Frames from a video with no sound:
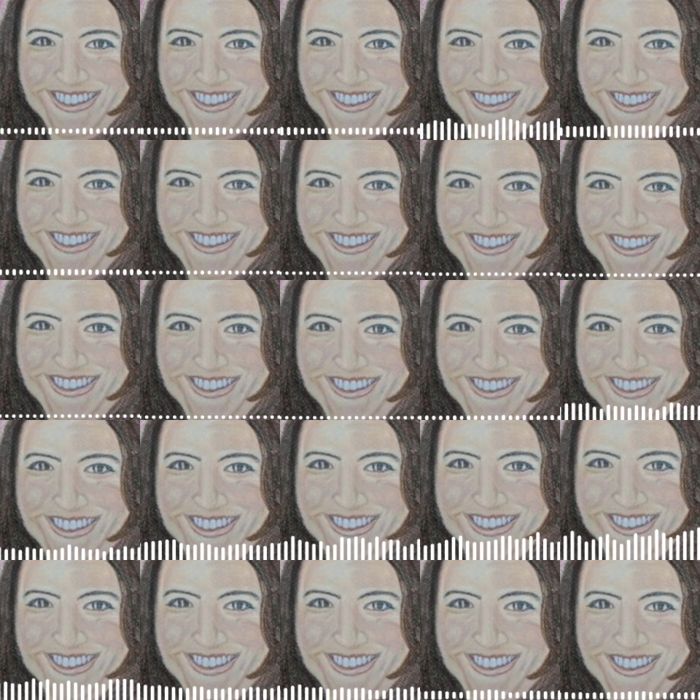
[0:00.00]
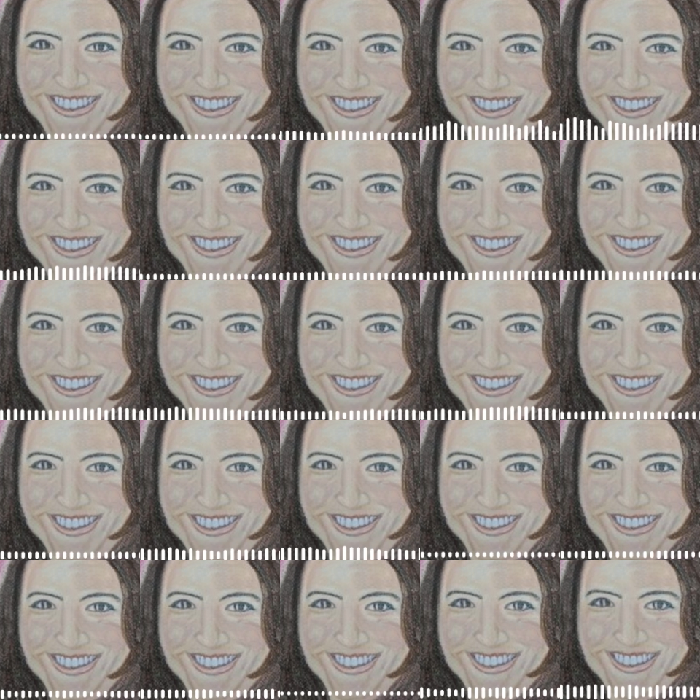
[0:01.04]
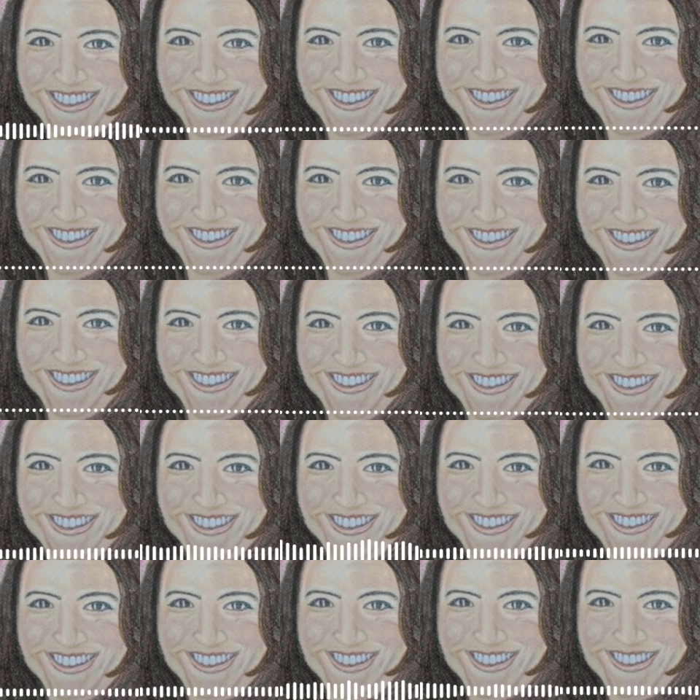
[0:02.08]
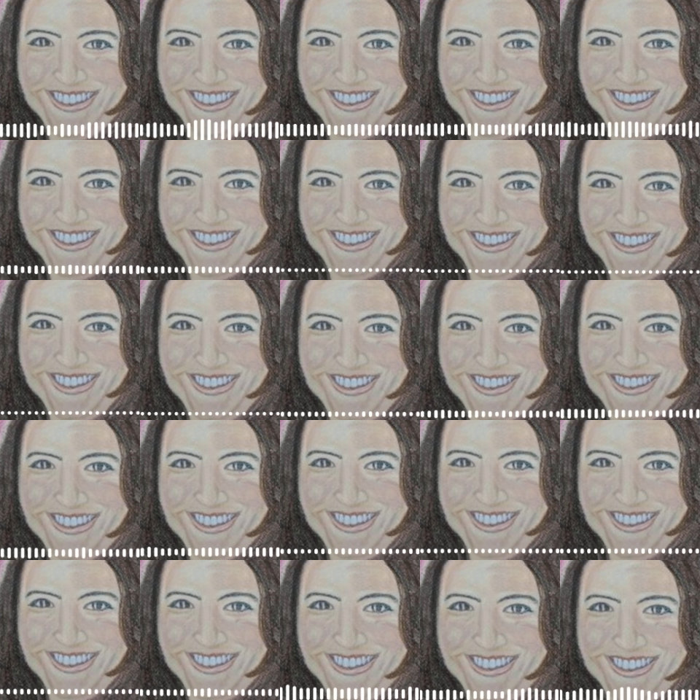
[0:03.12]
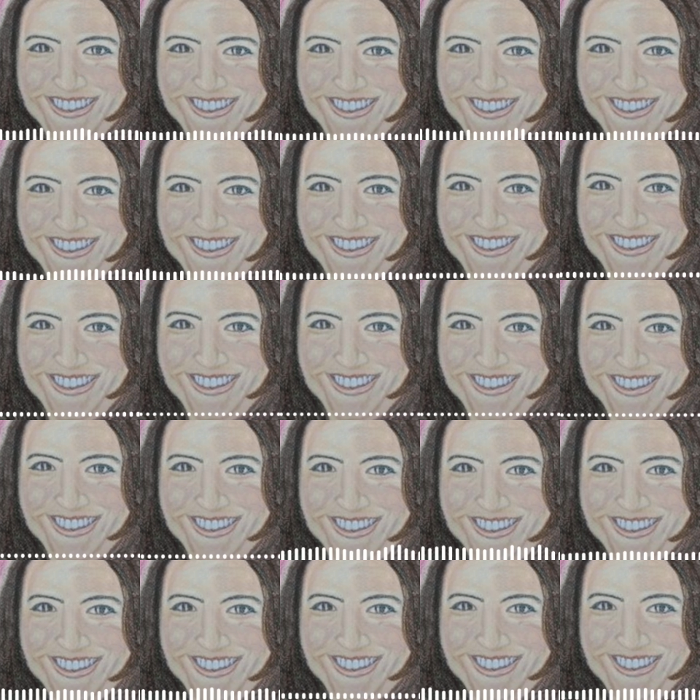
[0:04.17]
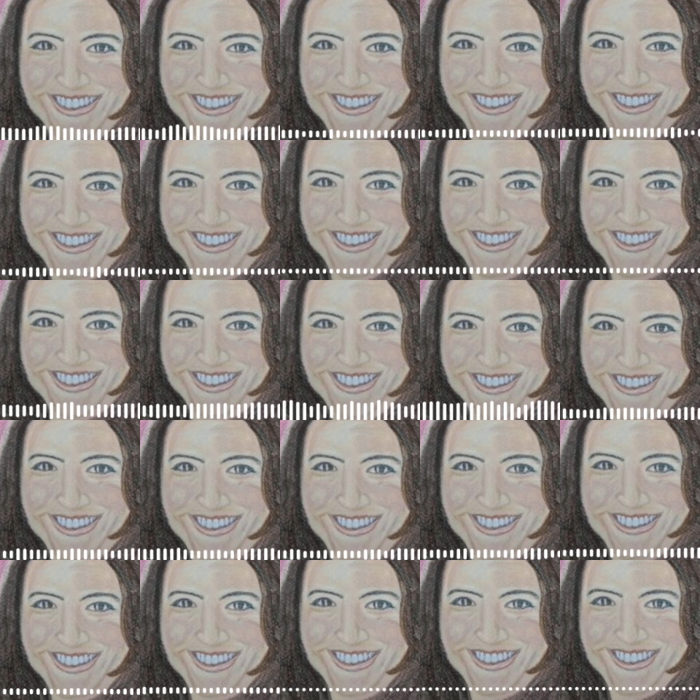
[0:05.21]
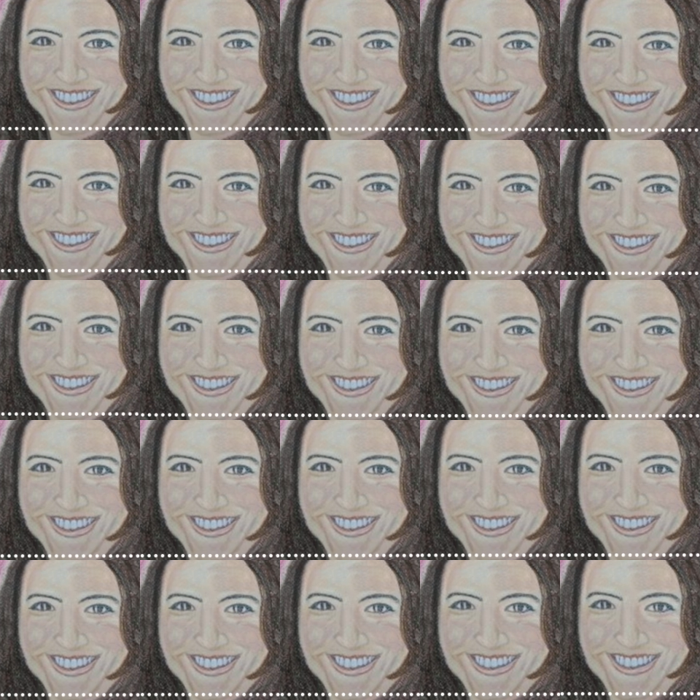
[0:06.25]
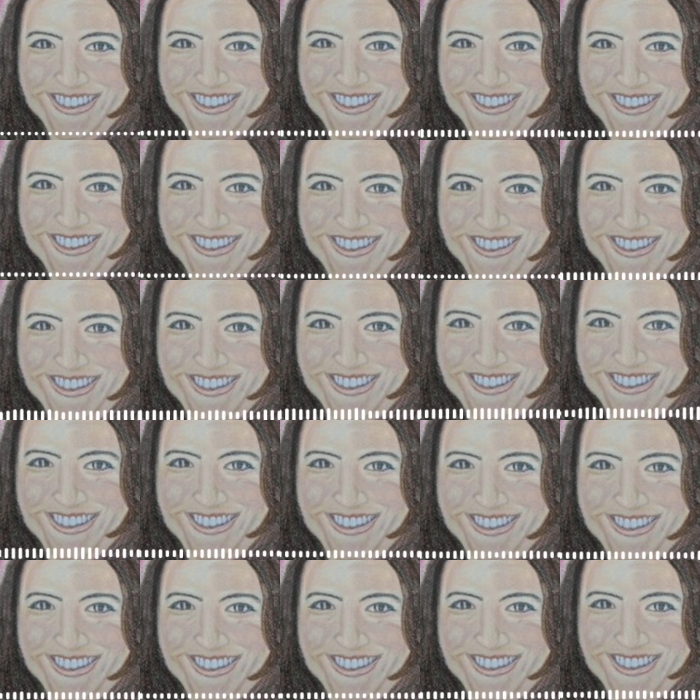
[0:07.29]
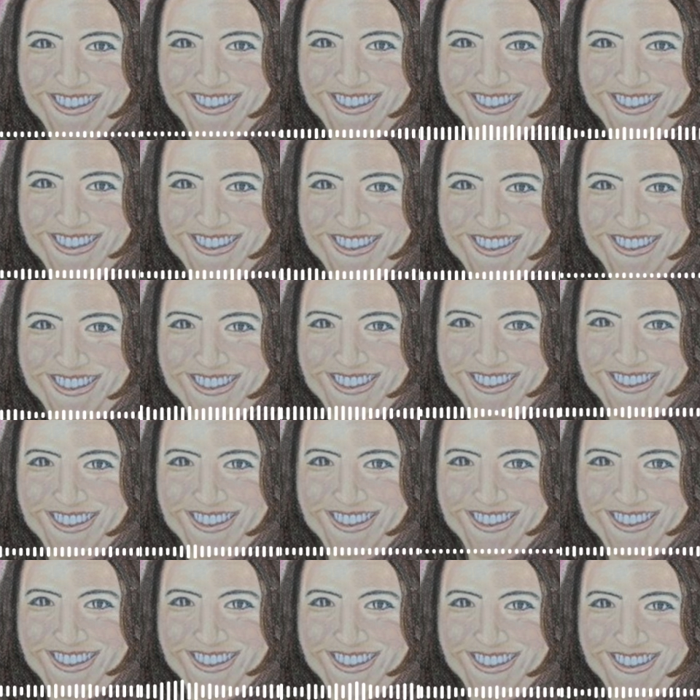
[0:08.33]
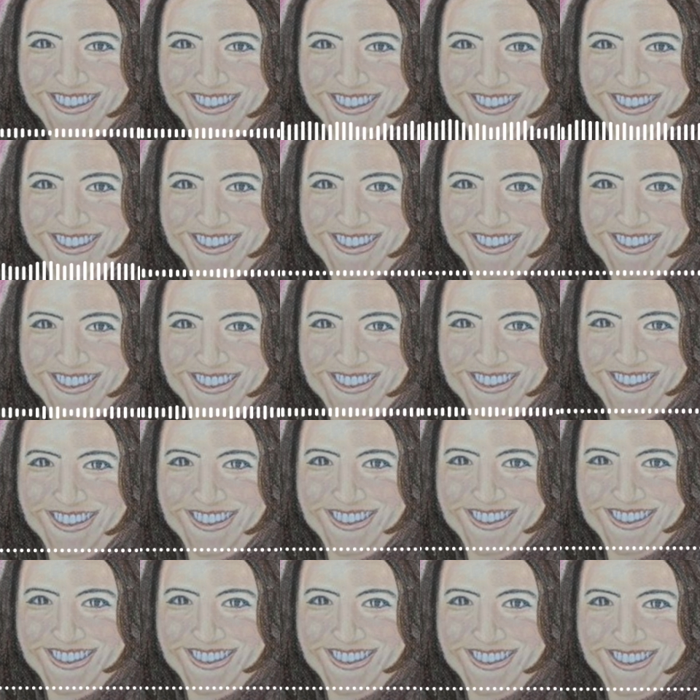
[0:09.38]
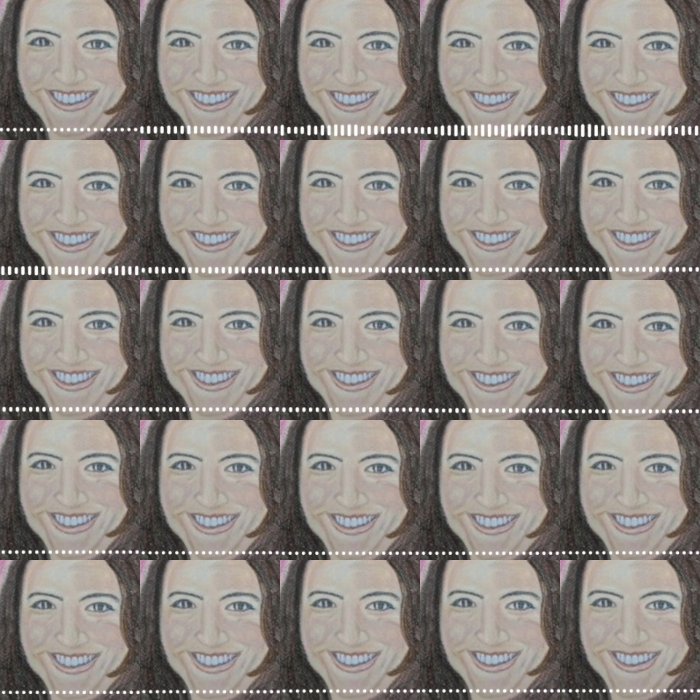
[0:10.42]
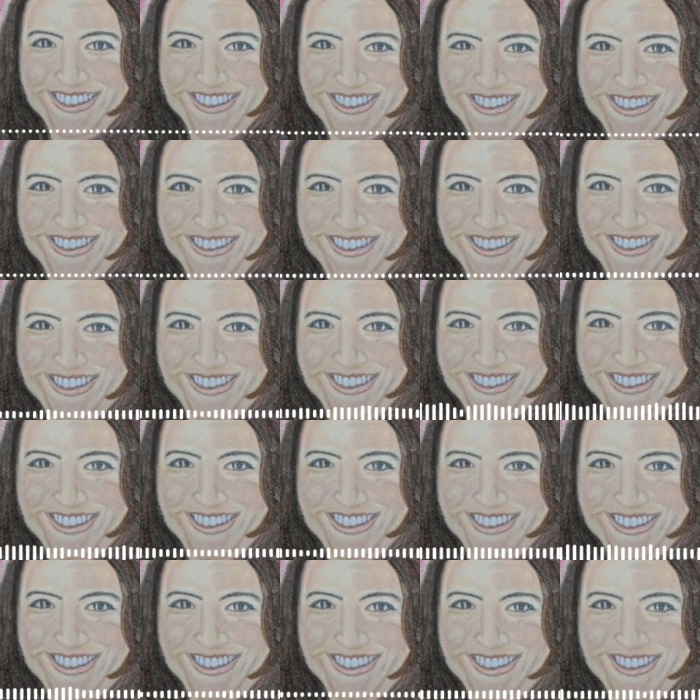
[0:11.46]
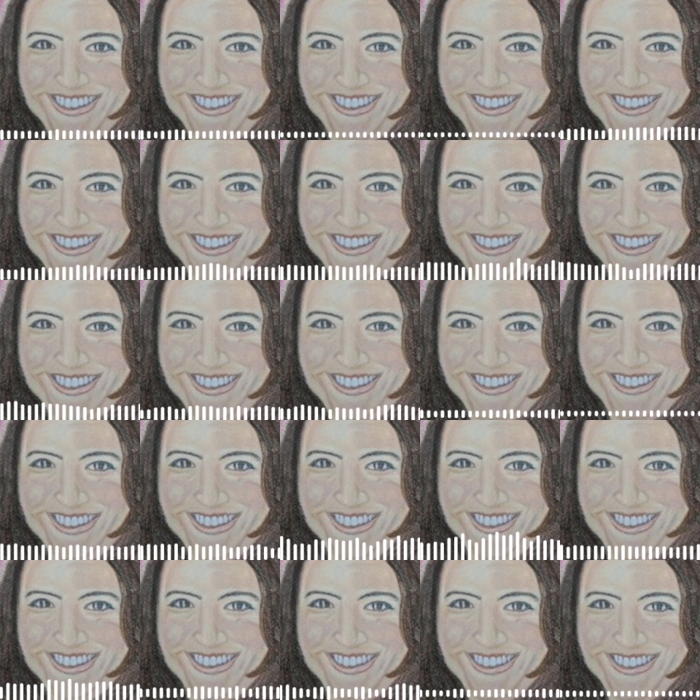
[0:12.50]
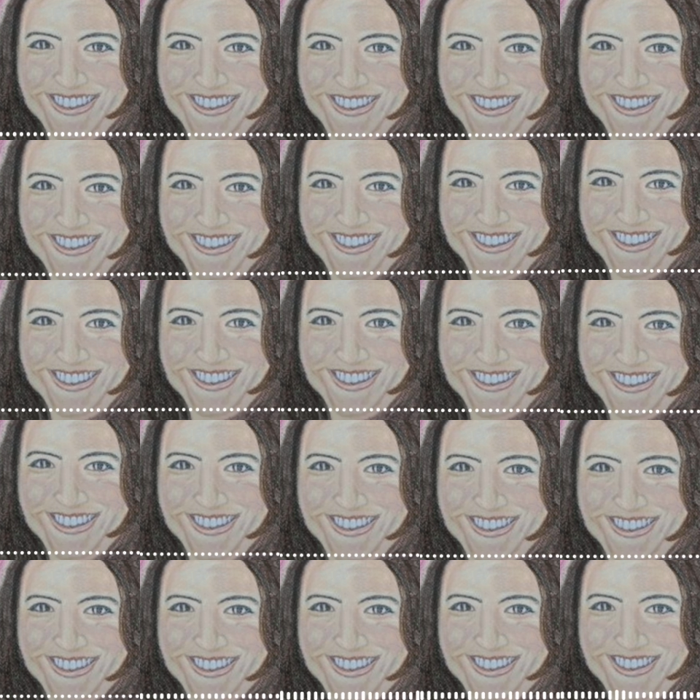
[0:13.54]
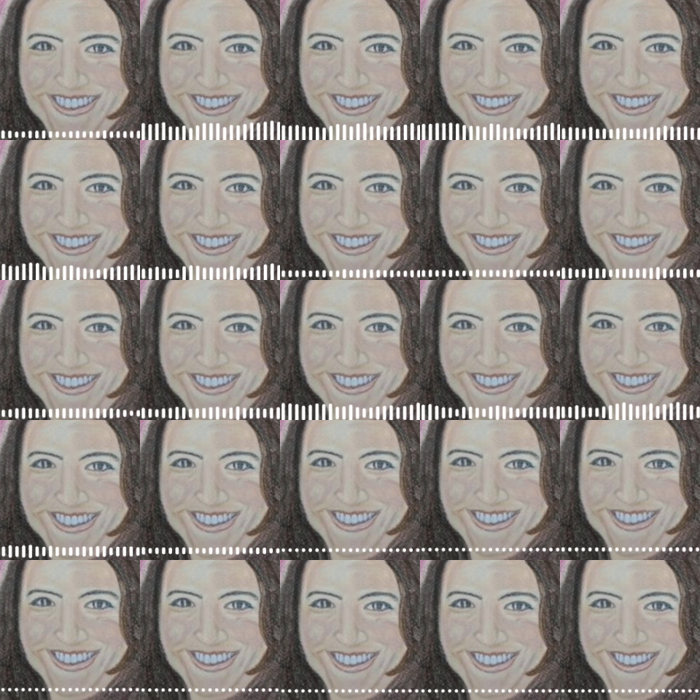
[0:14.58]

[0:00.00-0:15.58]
nope, reliance. That's the word I'm looking for. Ginger root, you can put it in your food. You can burn it as an incense. Um, you can also, if you want to put it as an oil instead of an herb.